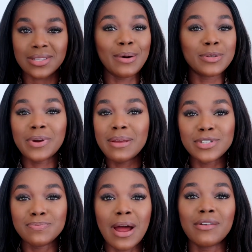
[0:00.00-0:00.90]
I was pretty
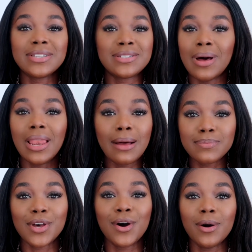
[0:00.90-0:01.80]
much married to my
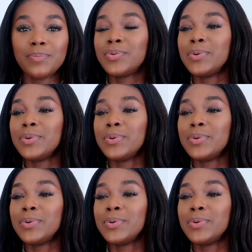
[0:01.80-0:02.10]
laptop.